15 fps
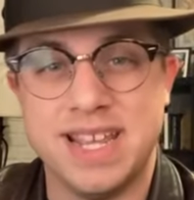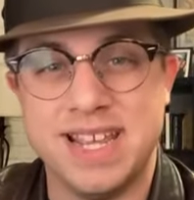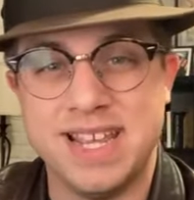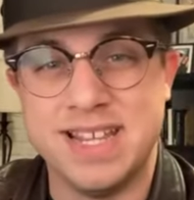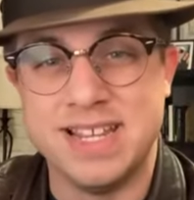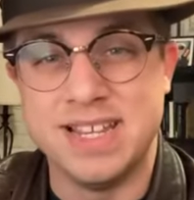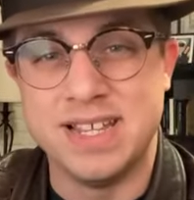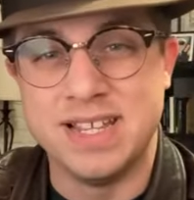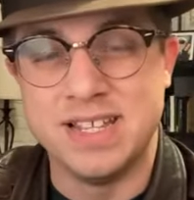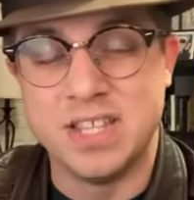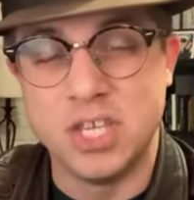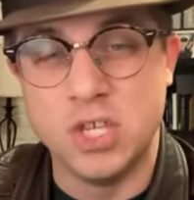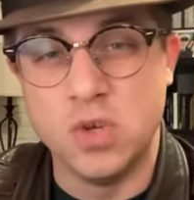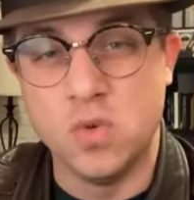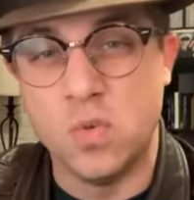In
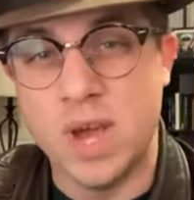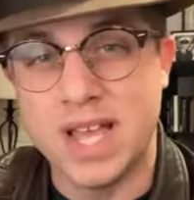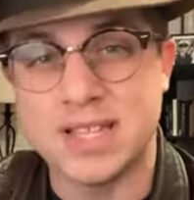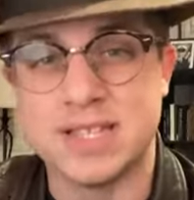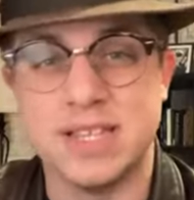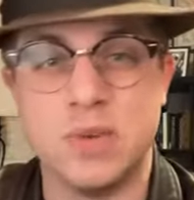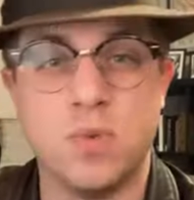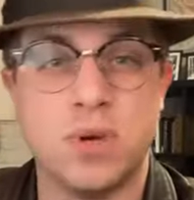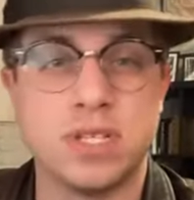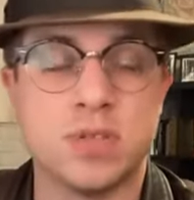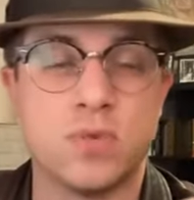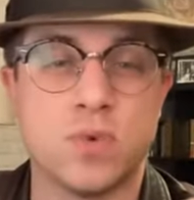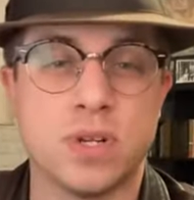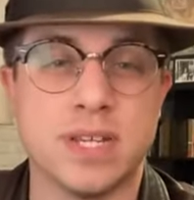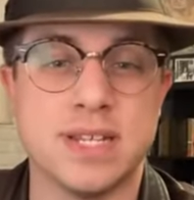the US, it
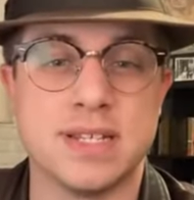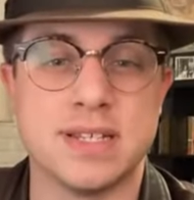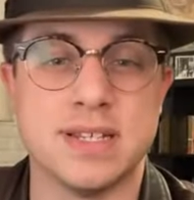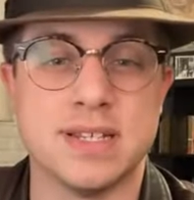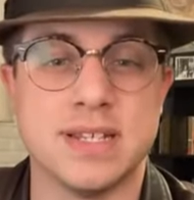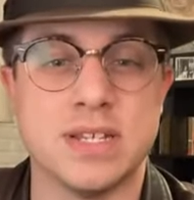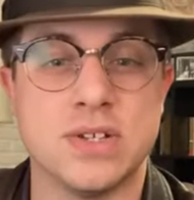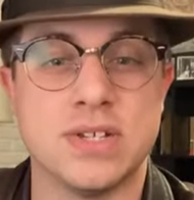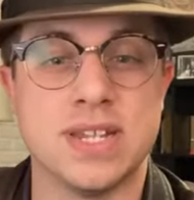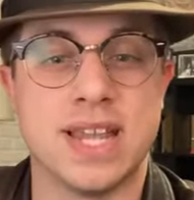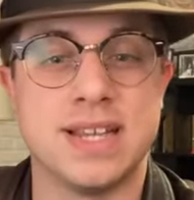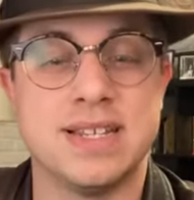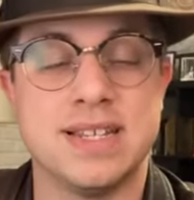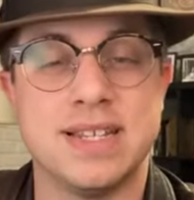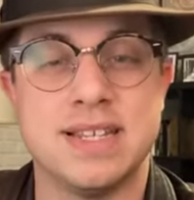wasn't released until
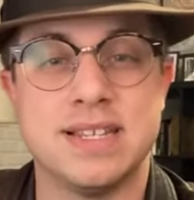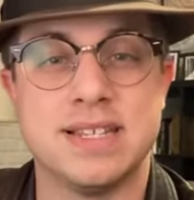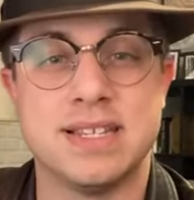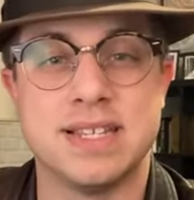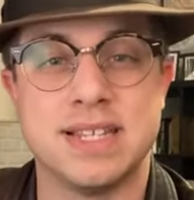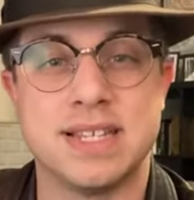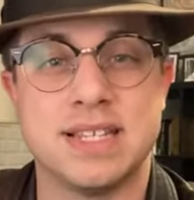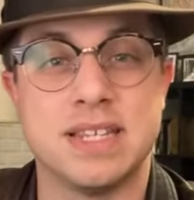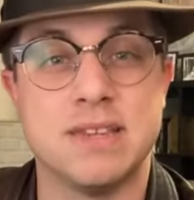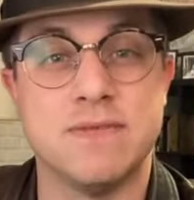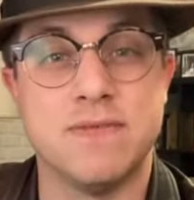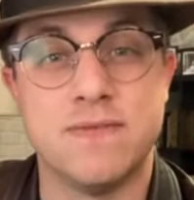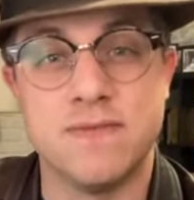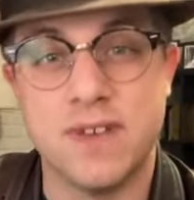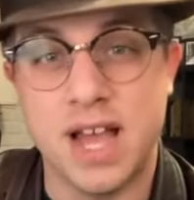
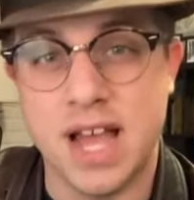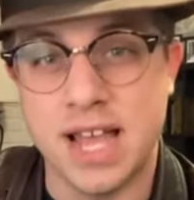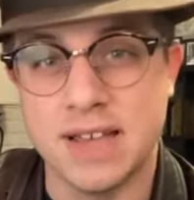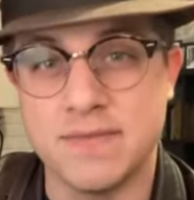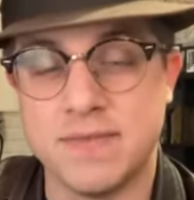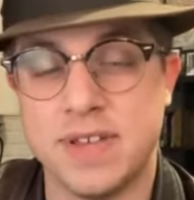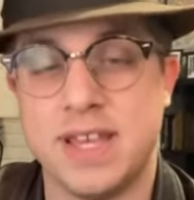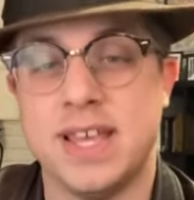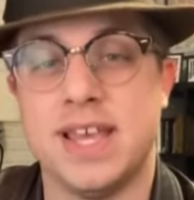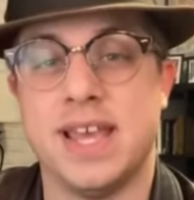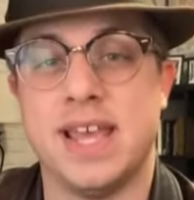1965,